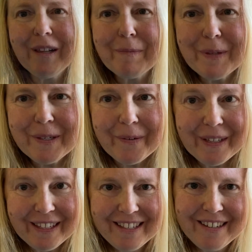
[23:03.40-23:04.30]
I'm
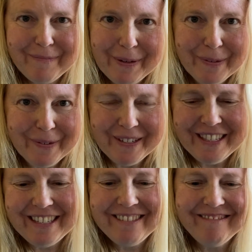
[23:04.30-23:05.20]
sewing this, I might as well
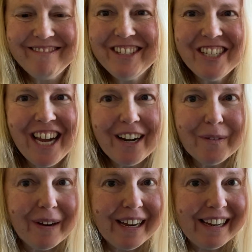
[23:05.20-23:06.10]
just chat
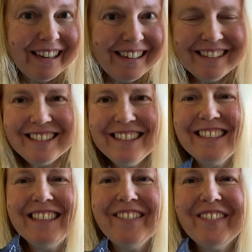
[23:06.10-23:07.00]
away
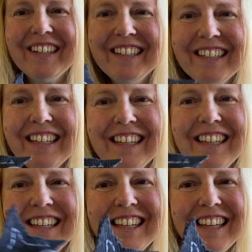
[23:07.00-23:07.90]
to everyone
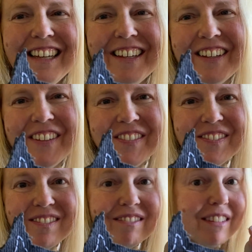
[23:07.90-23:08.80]

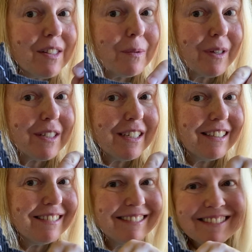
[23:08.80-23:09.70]
that's
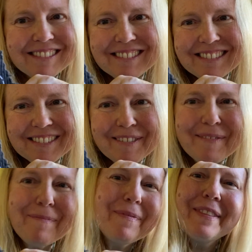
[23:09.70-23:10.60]
watching.
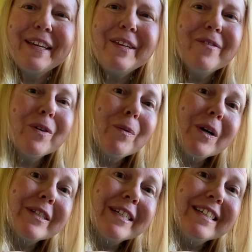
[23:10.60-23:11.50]
Thank you for
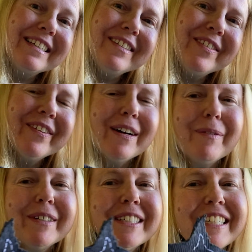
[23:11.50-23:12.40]
watching, if you are
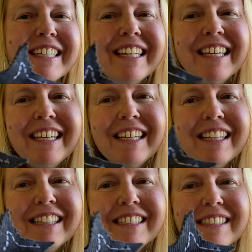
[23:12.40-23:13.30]
watching.
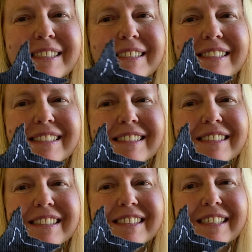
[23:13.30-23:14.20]
This is
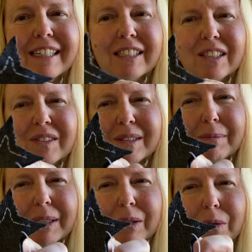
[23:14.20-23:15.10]
the start. It looks
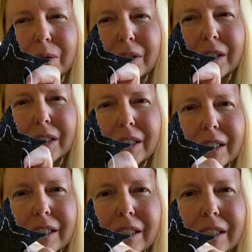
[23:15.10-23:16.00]
a bit crooked
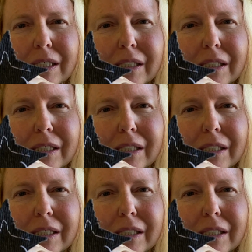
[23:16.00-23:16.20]
there.